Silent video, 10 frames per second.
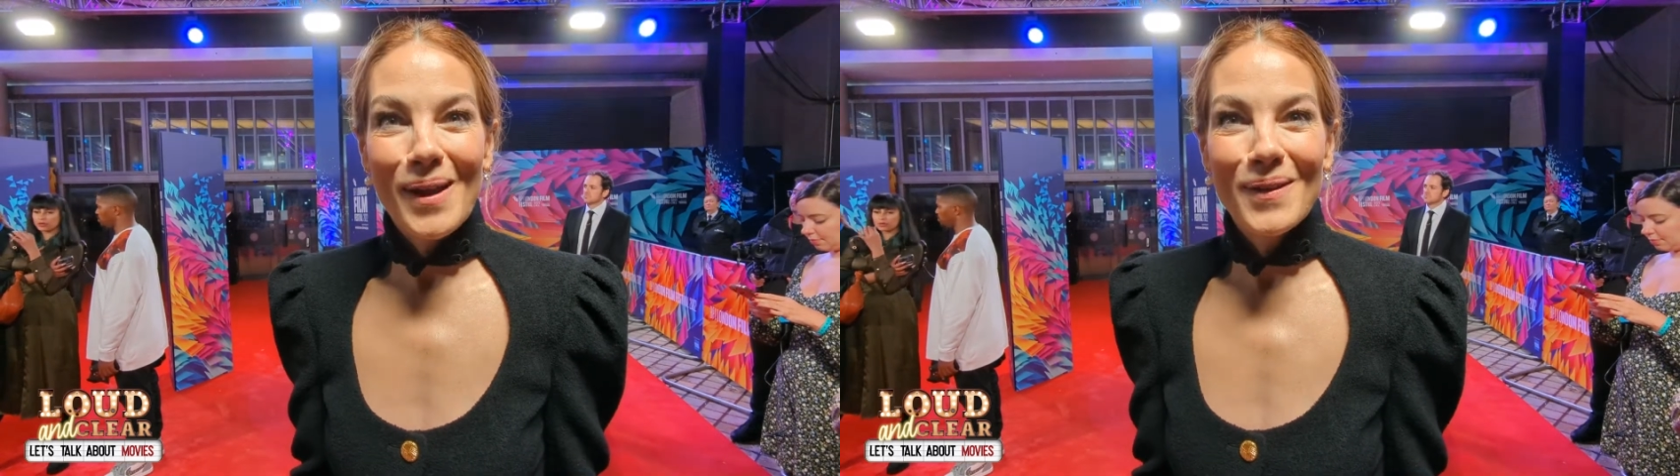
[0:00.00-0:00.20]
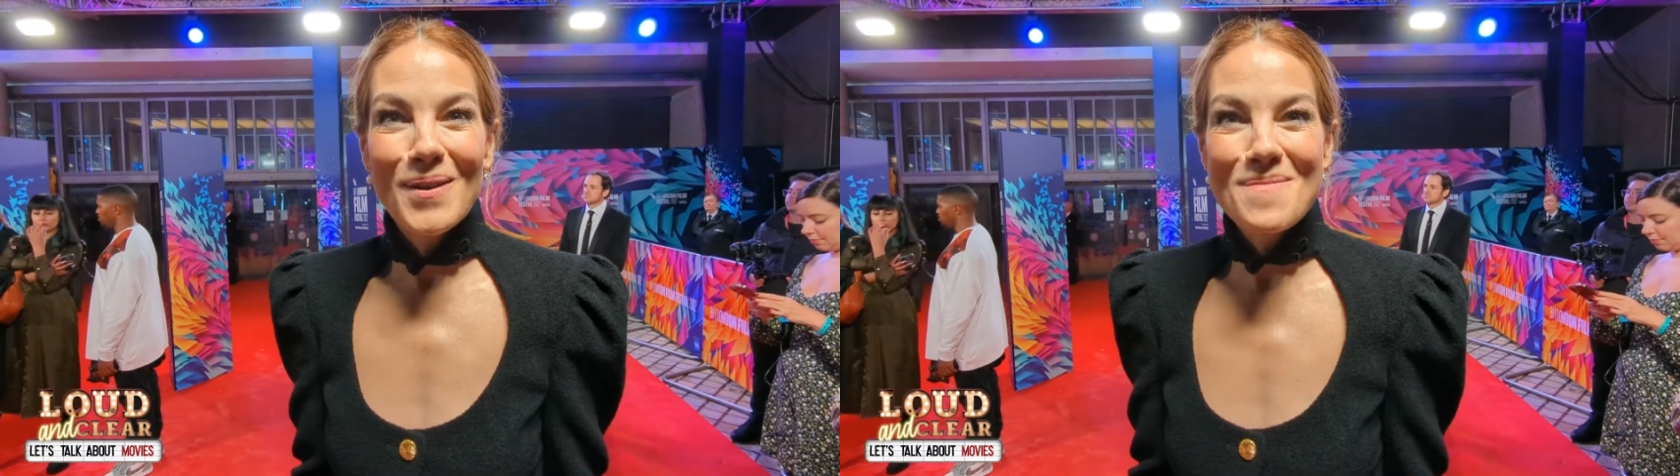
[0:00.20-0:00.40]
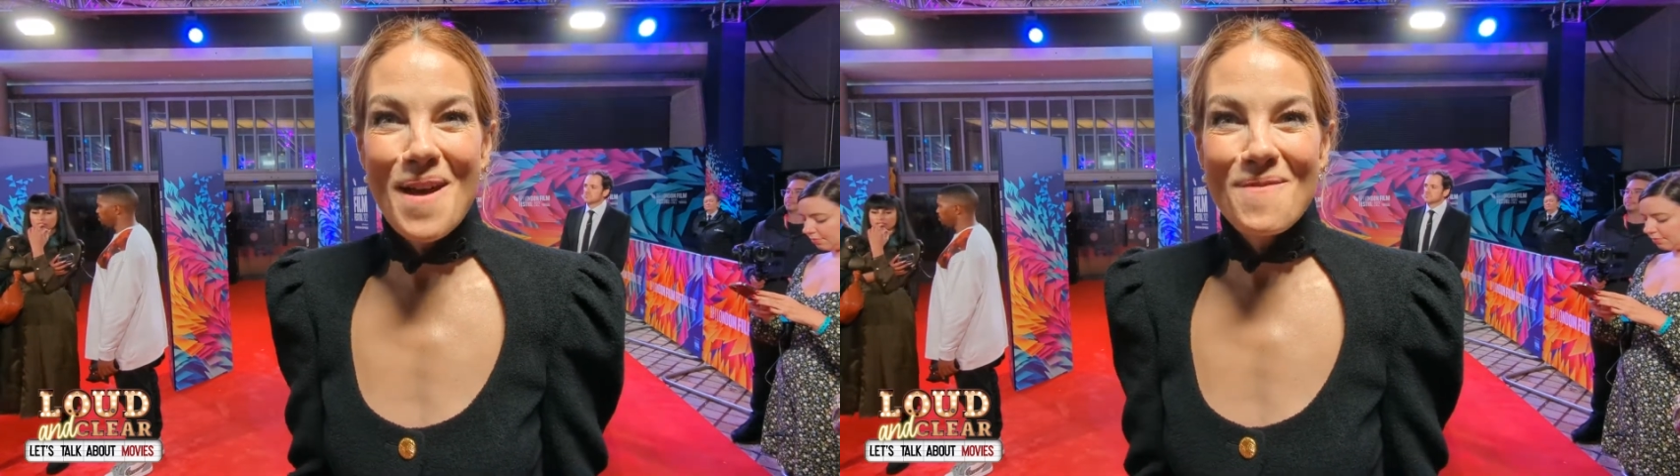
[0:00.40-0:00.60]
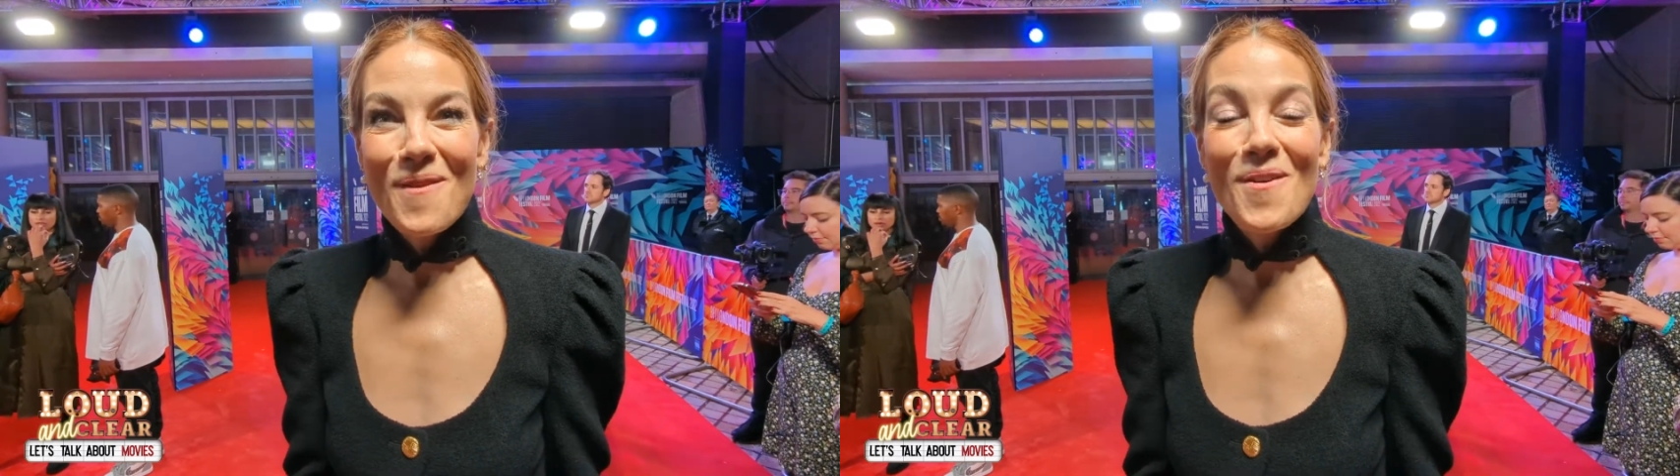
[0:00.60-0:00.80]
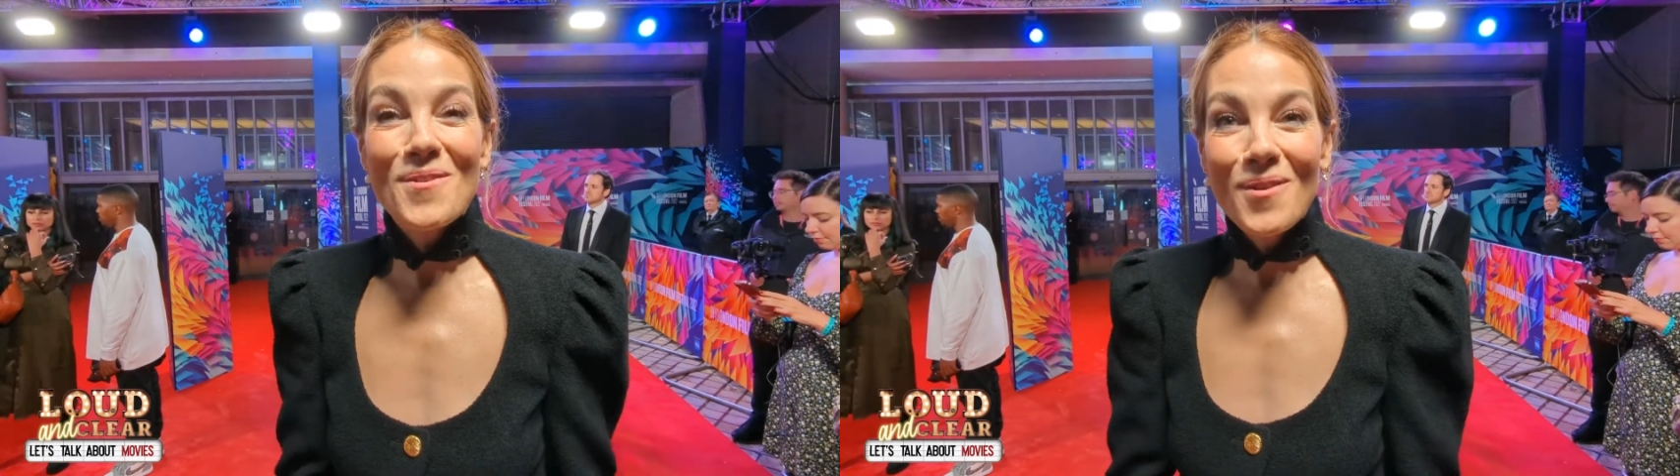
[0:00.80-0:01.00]
I learned about
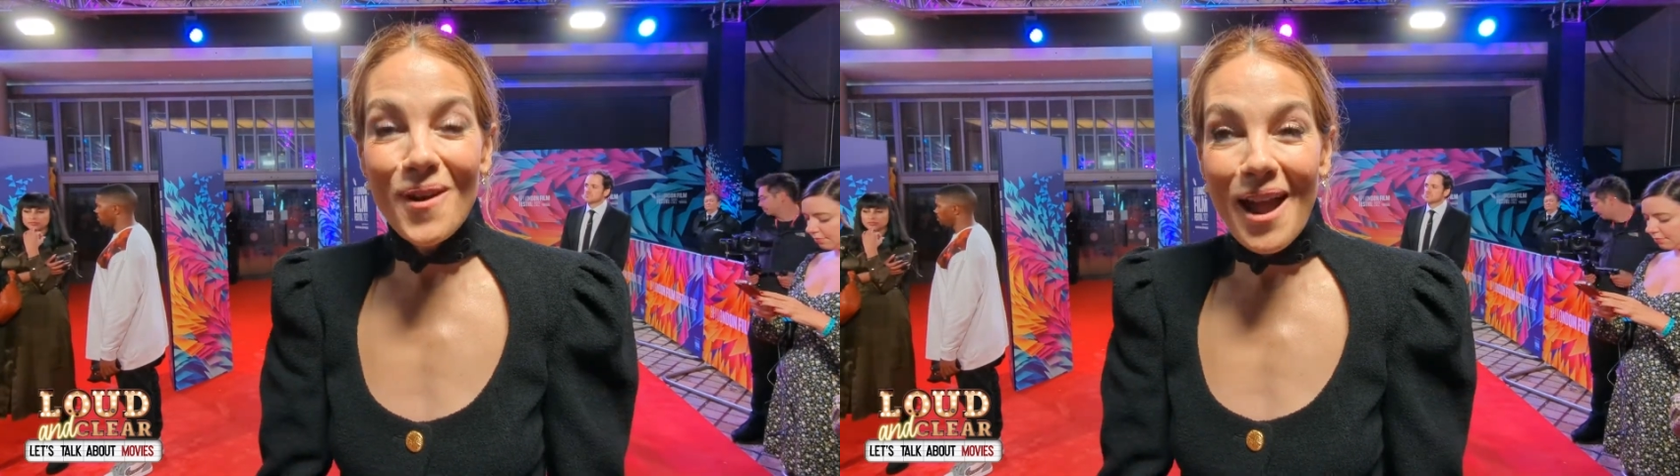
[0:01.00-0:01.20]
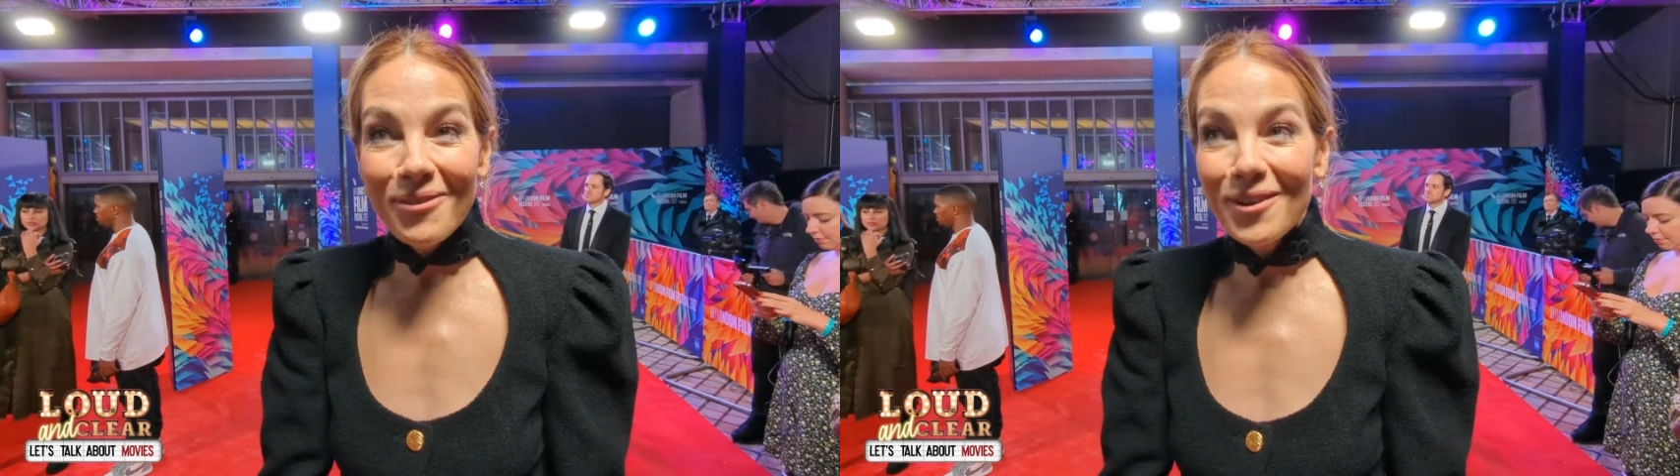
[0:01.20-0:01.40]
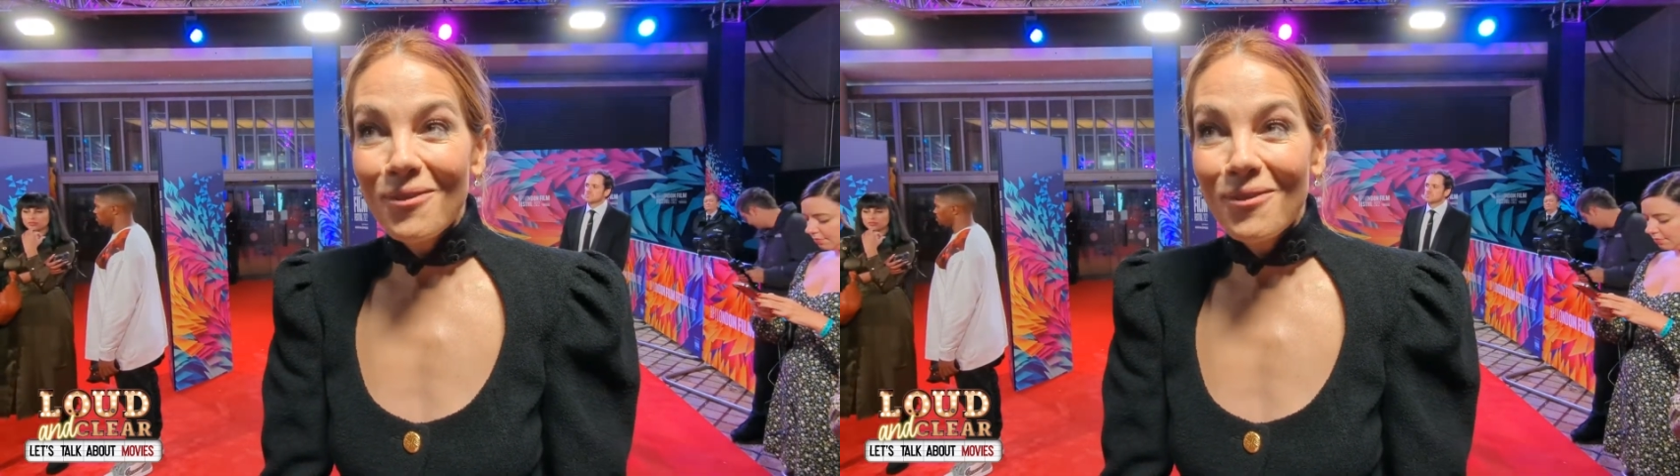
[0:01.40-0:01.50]
folklore, African